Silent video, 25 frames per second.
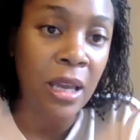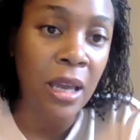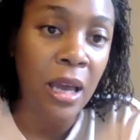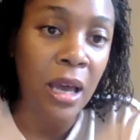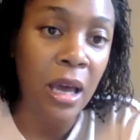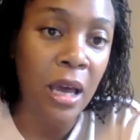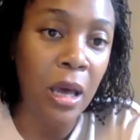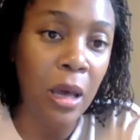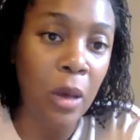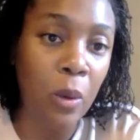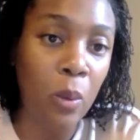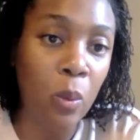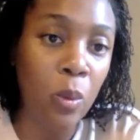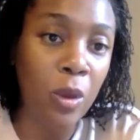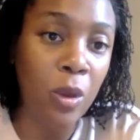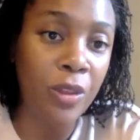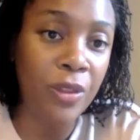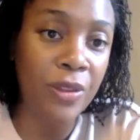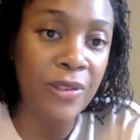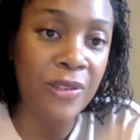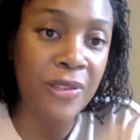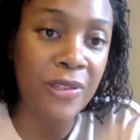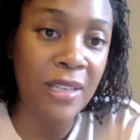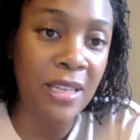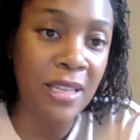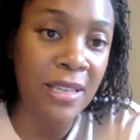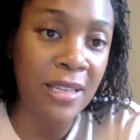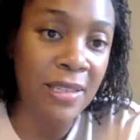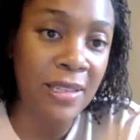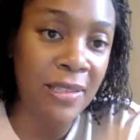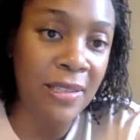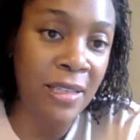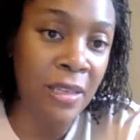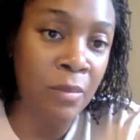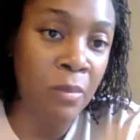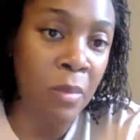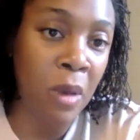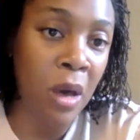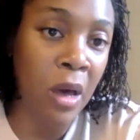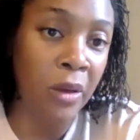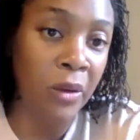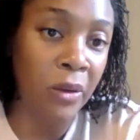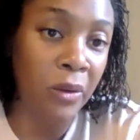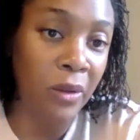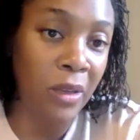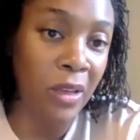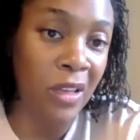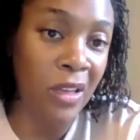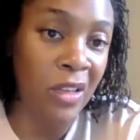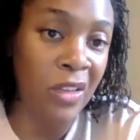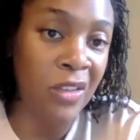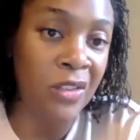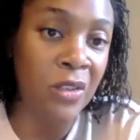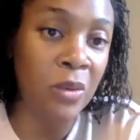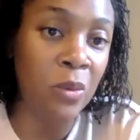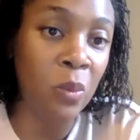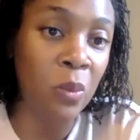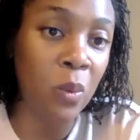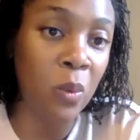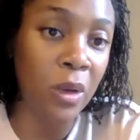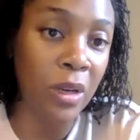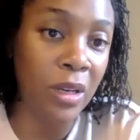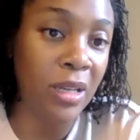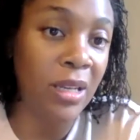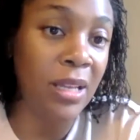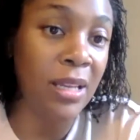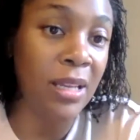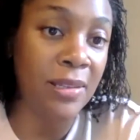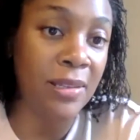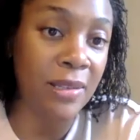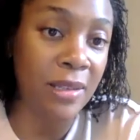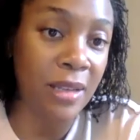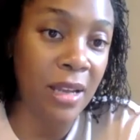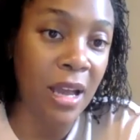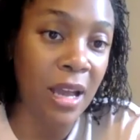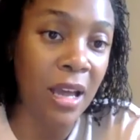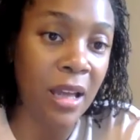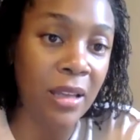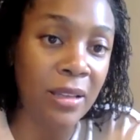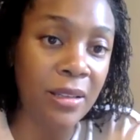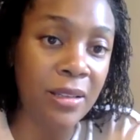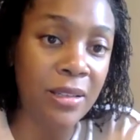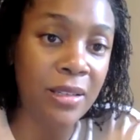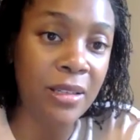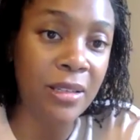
what the CEC model is and what it is not,